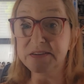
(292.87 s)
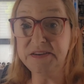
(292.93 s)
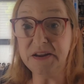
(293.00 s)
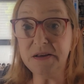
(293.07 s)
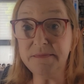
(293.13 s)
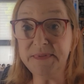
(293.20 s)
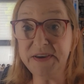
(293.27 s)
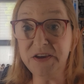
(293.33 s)
the
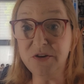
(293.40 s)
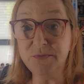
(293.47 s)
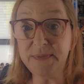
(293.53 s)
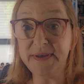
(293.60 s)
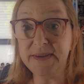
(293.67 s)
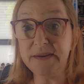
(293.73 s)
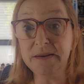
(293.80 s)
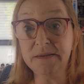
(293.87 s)
dumb
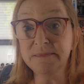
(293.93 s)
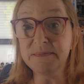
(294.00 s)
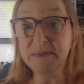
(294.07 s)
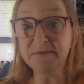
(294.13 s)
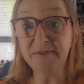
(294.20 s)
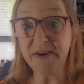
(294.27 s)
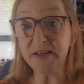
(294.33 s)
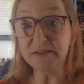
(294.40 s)
human,
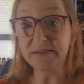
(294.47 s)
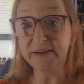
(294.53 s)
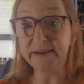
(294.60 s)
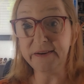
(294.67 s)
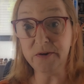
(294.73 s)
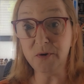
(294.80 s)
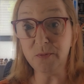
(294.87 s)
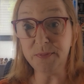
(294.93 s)
Valerie
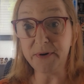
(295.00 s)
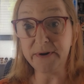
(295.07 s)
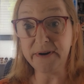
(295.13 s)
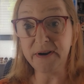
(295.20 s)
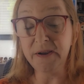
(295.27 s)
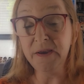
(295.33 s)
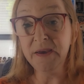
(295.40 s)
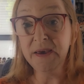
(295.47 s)

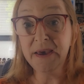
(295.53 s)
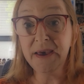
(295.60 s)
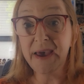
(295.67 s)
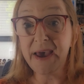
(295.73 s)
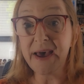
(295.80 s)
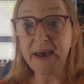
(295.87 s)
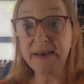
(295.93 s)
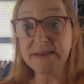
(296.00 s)
Cooper,
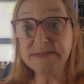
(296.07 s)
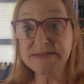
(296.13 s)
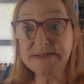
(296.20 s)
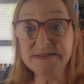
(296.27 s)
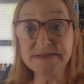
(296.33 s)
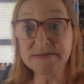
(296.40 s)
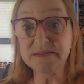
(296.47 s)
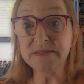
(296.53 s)

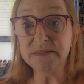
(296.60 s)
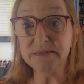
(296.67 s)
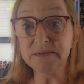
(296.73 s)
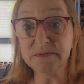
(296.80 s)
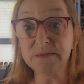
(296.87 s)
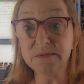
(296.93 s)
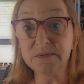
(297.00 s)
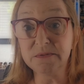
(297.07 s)
has
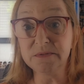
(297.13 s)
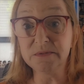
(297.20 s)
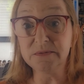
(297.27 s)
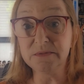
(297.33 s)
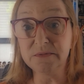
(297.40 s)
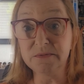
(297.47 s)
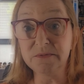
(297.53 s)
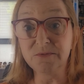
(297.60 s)

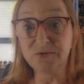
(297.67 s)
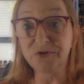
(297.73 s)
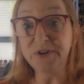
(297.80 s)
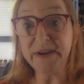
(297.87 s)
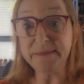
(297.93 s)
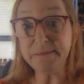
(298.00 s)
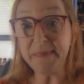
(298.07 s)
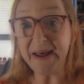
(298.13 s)

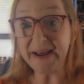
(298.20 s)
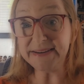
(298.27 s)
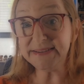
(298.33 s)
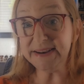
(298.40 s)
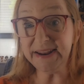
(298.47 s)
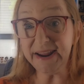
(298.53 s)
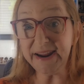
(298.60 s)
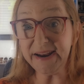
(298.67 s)
freed
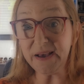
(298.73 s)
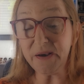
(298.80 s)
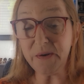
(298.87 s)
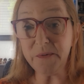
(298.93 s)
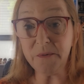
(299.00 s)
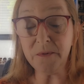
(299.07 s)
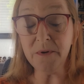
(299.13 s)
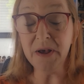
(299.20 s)

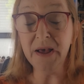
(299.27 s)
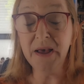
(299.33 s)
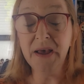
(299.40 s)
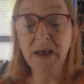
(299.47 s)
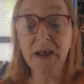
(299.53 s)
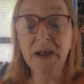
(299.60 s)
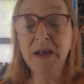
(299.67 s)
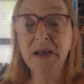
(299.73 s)
Magneto.
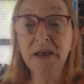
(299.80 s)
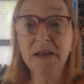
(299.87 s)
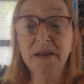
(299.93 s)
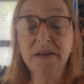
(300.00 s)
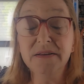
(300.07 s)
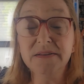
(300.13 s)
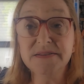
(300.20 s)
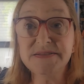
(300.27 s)

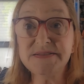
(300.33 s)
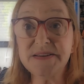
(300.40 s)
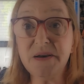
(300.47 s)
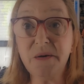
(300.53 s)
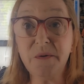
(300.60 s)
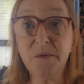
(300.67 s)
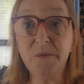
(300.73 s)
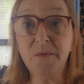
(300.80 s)

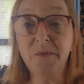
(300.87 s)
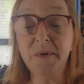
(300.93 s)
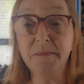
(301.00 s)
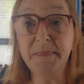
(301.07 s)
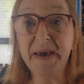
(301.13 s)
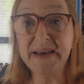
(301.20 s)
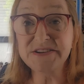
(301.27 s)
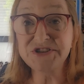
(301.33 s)
So,
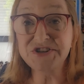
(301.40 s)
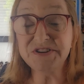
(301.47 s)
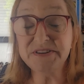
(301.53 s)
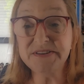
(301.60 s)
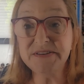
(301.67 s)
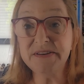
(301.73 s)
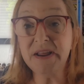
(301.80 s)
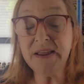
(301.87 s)

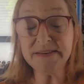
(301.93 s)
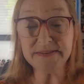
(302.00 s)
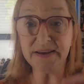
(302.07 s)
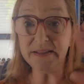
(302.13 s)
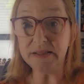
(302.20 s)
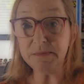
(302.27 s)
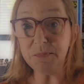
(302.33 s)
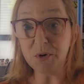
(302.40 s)
Bastion
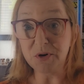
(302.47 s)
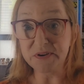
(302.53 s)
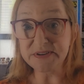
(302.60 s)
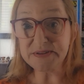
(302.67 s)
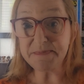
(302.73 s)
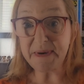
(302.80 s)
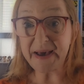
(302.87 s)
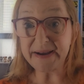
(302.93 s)

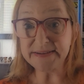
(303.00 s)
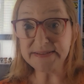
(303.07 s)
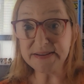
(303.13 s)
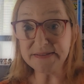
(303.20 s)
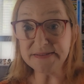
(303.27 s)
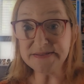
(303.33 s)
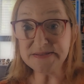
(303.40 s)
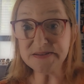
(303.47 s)
teleports back to
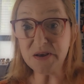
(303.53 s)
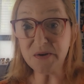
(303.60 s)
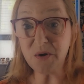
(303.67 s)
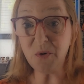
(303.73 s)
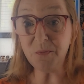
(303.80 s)
his